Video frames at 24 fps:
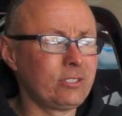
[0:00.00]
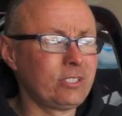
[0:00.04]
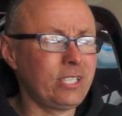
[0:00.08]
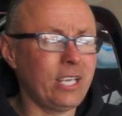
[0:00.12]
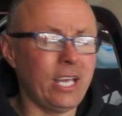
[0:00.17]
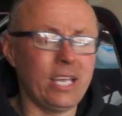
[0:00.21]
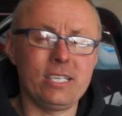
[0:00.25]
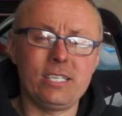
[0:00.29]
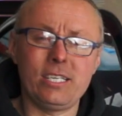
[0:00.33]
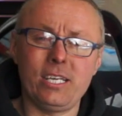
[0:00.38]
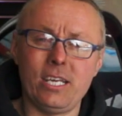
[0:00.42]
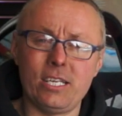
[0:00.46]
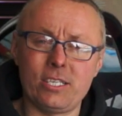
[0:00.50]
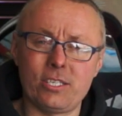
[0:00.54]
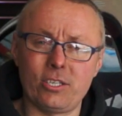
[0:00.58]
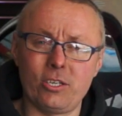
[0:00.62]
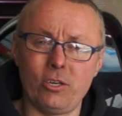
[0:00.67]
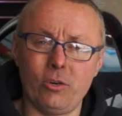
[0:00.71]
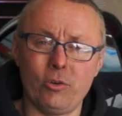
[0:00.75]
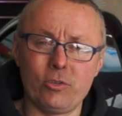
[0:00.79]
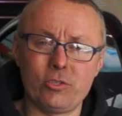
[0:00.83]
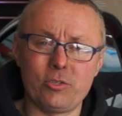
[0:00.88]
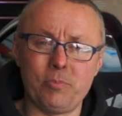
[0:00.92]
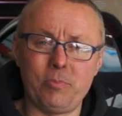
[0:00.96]
10 years
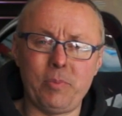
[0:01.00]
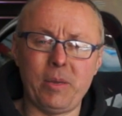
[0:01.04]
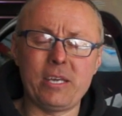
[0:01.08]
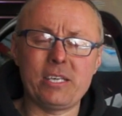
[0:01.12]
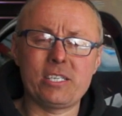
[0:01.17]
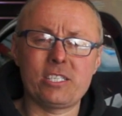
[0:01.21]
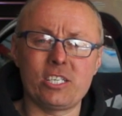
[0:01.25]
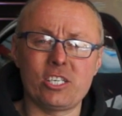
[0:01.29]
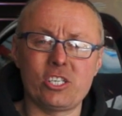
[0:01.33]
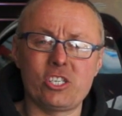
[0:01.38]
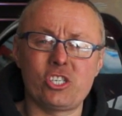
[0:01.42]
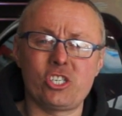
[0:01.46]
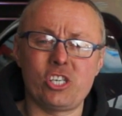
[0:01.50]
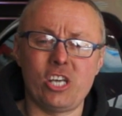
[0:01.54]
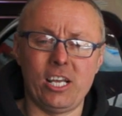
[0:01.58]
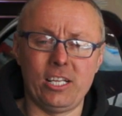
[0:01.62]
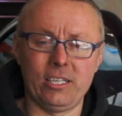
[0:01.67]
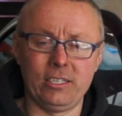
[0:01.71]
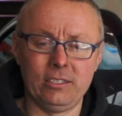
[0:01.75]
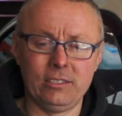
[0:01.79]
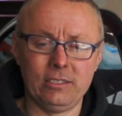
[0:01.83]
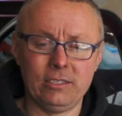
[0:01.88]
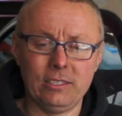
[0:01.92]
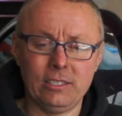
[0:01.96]
ago as a basic shell,
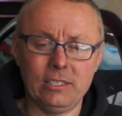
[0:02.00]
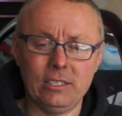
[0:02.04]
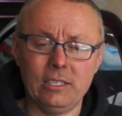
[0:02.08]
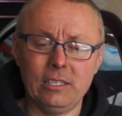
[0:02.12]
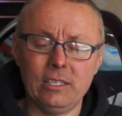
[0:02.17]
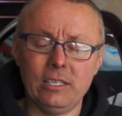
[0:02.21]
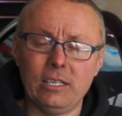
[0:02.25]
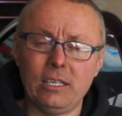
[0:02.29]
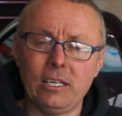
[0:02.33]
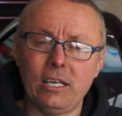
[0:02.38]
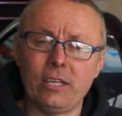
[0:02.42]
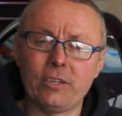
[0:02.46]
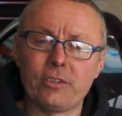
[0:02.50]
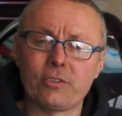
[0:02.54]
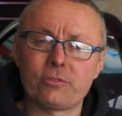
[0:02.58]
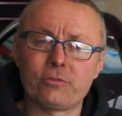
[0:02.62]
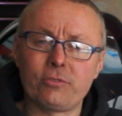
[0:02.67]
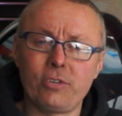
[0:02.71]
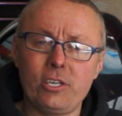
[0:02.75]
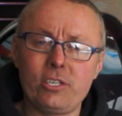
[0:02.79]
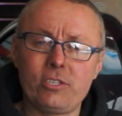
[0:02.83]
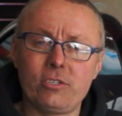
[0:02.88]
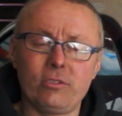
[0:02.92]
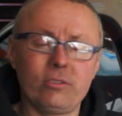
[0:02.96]
and the
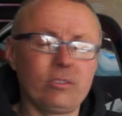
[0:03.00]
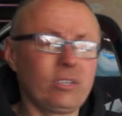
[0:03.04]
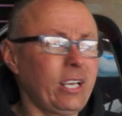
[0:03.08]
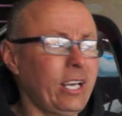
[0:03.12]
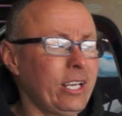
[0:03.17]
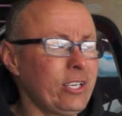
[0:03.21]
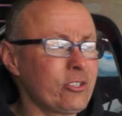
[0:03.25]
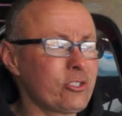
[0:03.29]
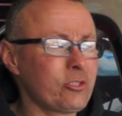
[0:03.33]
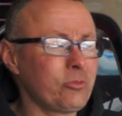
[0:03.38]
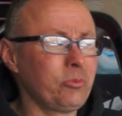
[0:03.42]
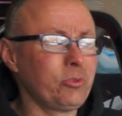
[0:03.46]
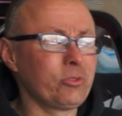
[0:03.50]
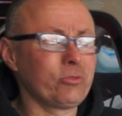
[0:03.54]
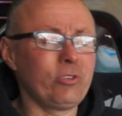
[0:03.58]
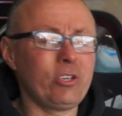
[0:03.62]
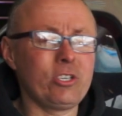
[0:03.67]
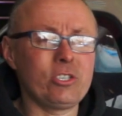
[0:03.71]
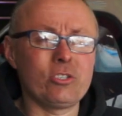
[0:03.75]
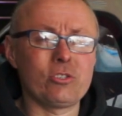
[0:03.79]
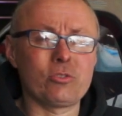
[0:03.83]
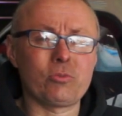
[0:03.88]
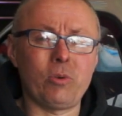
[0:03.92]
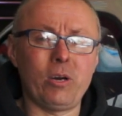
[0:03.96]
reason, some of the
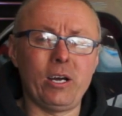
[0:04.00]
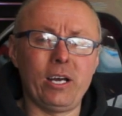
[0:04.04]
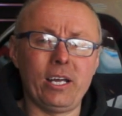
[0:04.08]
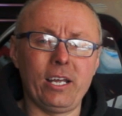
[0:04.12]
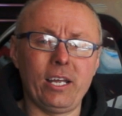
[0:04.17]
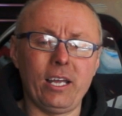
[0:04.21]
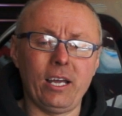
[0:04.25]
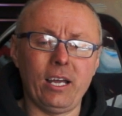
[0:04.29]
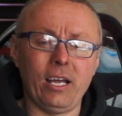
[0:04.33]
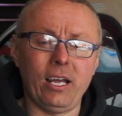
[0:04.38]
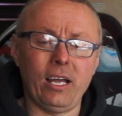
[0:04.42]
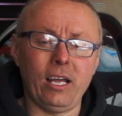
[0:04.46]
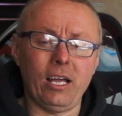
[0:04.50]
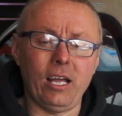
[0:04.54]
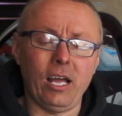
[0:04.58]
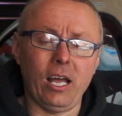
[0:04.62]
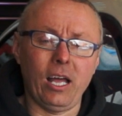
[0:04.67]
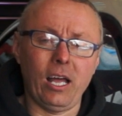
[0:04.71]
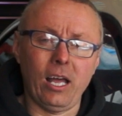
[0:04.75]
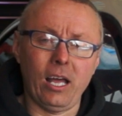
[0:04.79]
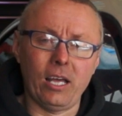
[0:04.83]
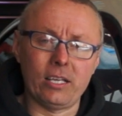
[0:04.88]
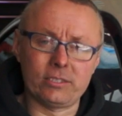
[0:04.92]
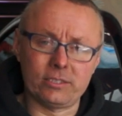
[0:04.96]
reasons why
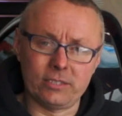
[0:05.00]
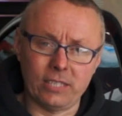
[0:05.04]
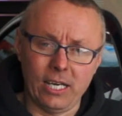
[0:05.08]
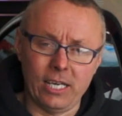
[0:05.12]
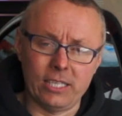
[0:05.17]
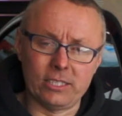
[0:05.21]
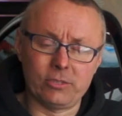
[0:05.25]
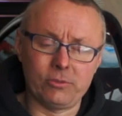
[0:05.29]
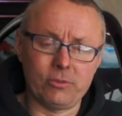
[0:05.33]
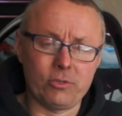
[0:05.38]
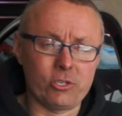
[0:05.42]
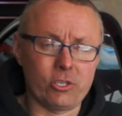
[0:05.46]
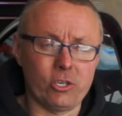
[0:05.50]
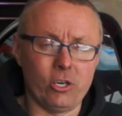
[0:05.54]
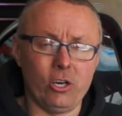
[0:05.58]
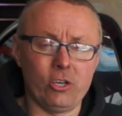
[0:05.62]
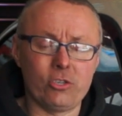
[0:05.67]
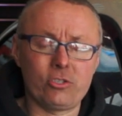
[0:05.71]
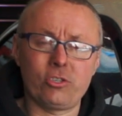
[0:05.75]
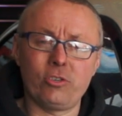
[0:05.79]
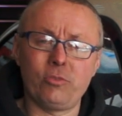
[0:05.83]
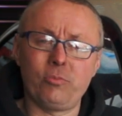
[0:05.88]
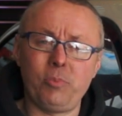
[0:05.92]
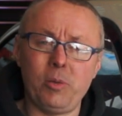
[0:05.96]
I started this
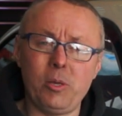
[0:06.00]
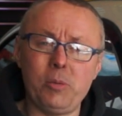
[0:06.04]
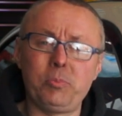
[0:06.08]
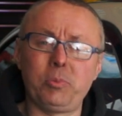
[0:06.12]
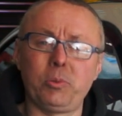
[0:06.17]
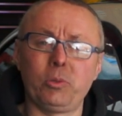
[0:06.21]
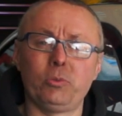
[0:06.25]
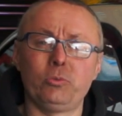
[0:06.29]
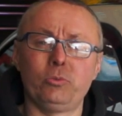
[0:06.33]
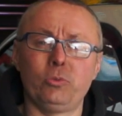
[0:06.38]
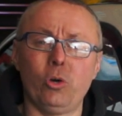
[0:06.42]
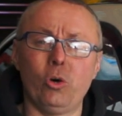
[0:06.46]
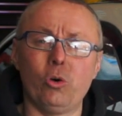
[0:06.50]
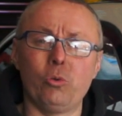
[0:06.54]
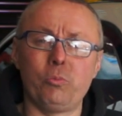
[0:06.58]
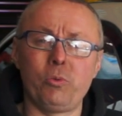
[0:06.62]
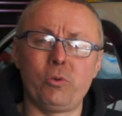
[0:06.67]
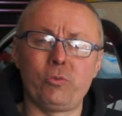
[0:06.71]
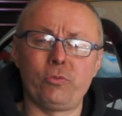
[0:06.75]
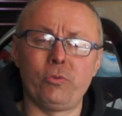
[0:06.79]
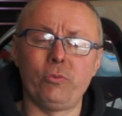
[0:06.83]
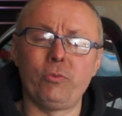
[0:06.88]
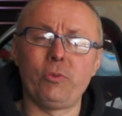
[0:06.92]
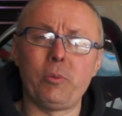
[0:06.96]
Corsa, people who know me
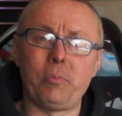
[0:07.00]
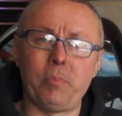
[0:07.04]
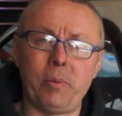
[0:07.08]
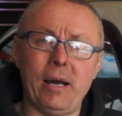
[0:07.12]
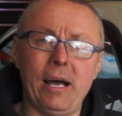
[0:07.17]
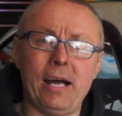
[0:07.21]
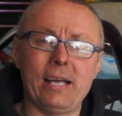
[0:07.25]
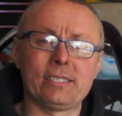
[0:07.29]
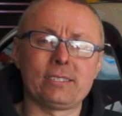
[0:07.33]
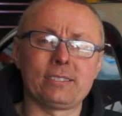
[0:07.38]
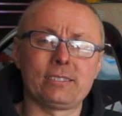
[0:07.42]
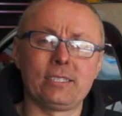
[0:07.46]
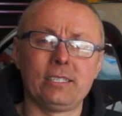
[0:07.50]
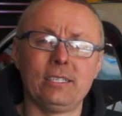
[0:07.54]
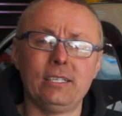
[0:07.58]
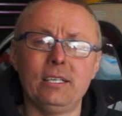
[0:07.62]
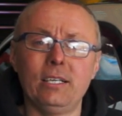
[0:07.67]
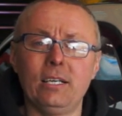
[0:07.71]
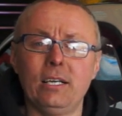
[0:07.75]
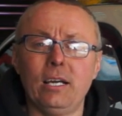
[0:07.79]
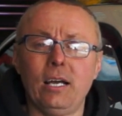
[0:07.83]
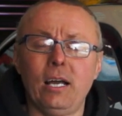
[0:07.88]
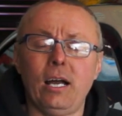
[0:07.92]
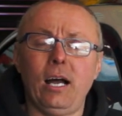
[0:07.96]
from the past,
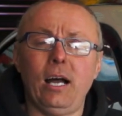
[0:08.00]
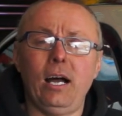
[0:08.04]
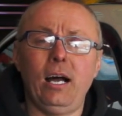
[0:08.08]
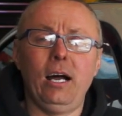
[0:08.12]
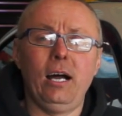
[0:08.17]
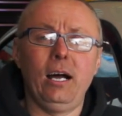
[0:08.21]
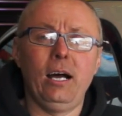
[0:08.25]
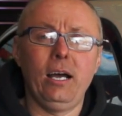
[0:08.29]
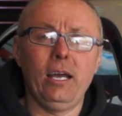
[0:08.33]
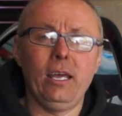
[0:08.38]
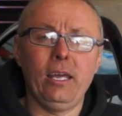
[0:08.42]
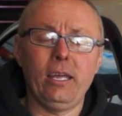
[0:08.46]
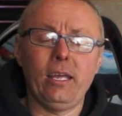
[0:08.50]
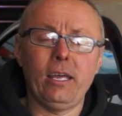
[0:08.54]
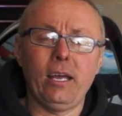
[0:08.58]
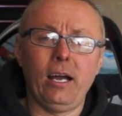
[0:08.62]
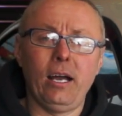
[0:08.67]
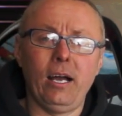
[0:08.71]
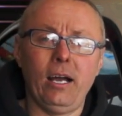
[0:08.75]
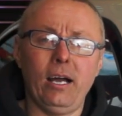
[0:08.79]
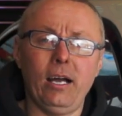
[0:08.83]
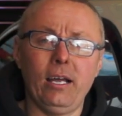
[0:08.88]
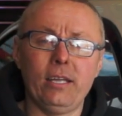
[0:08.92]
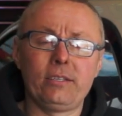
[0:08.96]
I
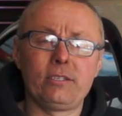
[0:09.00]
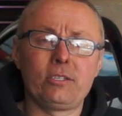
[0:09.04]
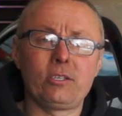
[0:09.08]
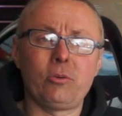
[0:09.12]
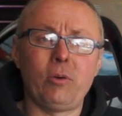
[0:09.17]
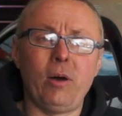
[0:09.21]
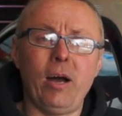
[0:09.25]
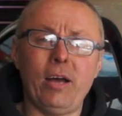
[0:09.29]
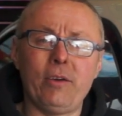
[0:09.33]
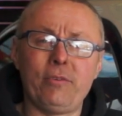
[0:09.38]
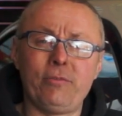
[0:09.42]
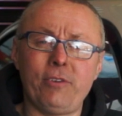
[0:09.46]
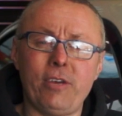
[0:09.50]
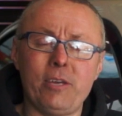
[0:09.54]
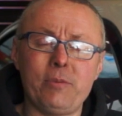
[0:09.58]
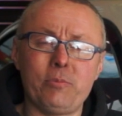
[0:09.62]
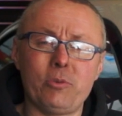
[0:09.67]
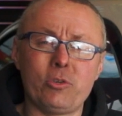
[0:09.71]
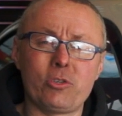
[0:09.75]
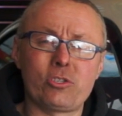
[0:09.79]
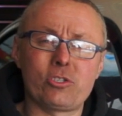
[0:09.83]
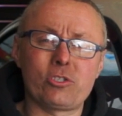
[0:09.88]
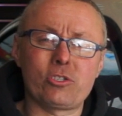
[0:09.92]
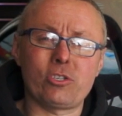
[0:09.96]
had quite a
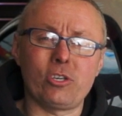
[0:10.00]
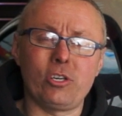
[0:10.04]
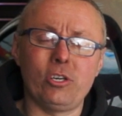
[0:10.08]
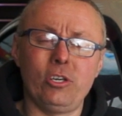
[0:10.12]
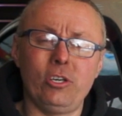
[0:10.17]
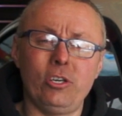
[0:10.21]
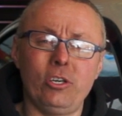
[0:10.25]
famous